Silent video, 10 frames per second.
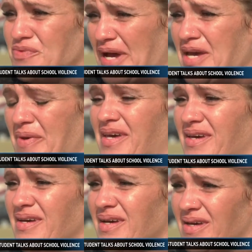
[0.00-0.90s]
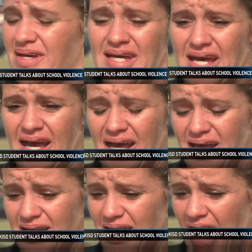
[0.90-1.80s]
His mother pulled him out of the
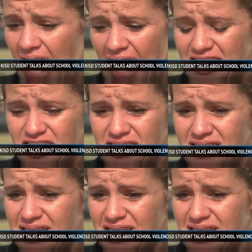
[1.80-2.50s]
school the day after